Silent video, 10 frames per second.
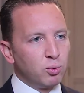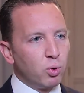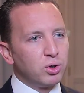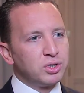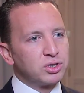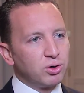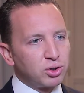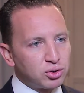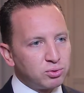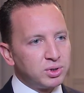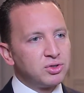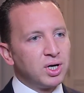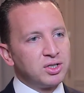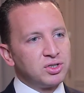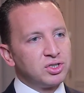the world is going through a
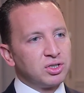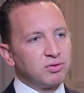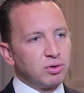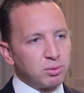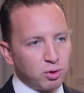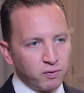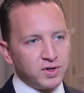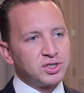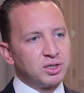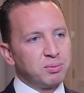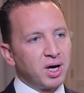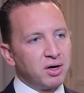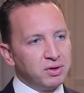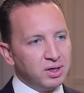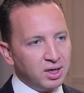transition from conventional
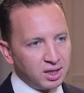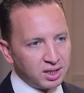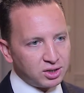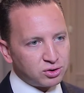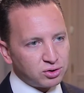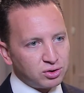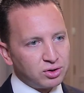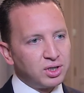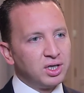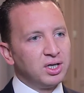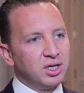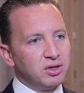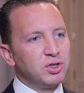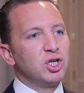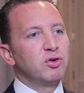power into uh,
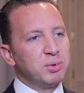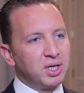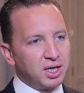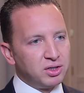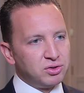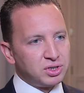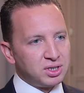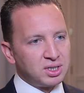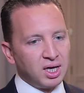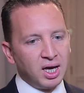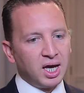renewable energies.